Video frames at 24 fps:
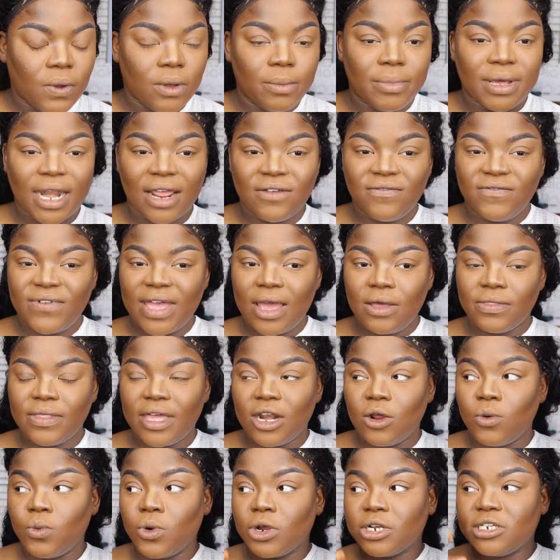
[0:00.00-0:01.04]
but I found that
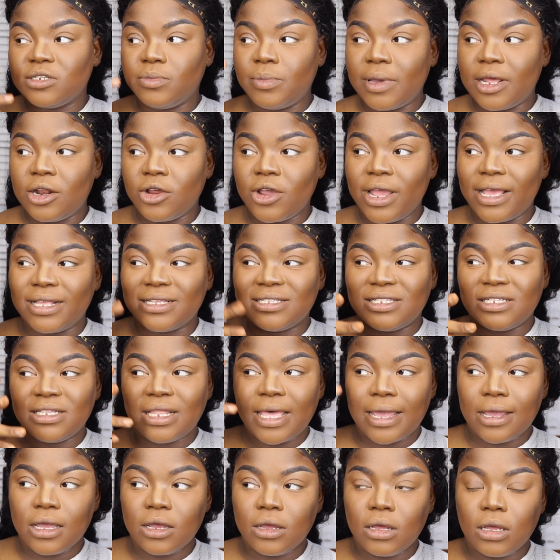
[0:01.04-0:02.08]
it worked better as
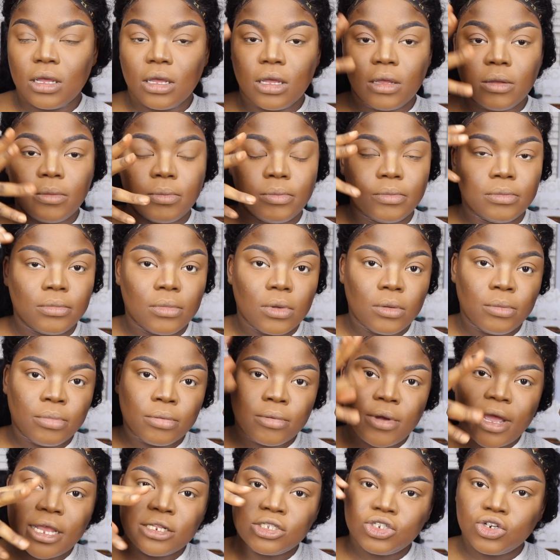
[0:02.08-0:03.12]
like a
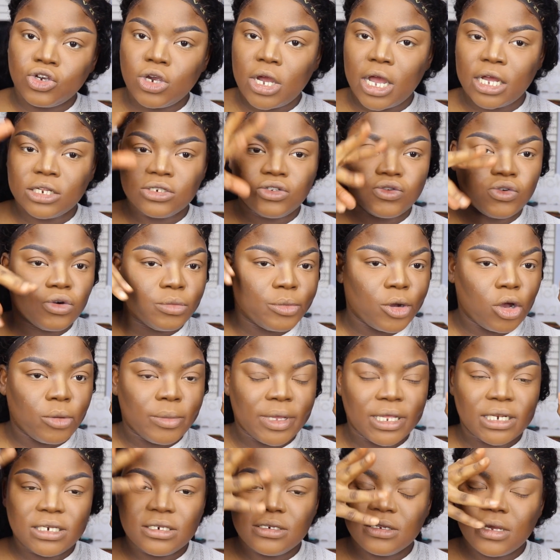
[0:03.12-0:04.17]
bronzer contour
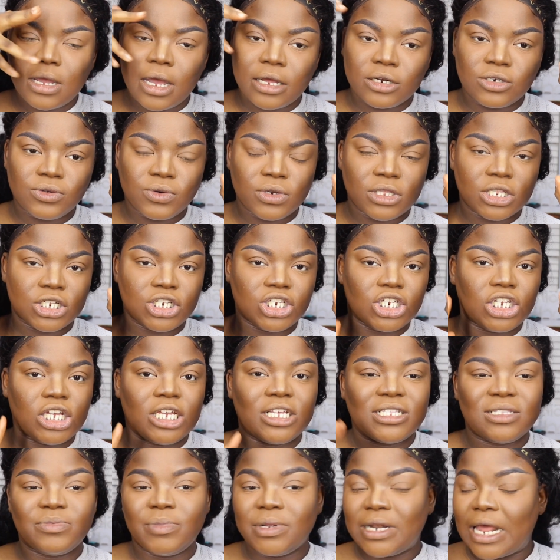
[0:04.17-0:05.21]
moment, contouring the
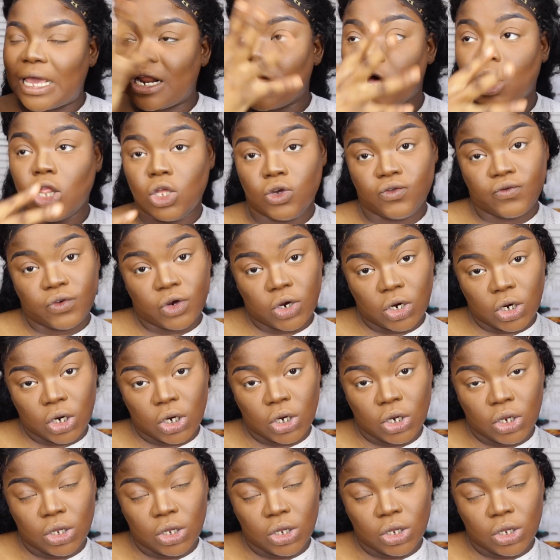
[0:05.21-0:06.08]
cheeks, but not all over.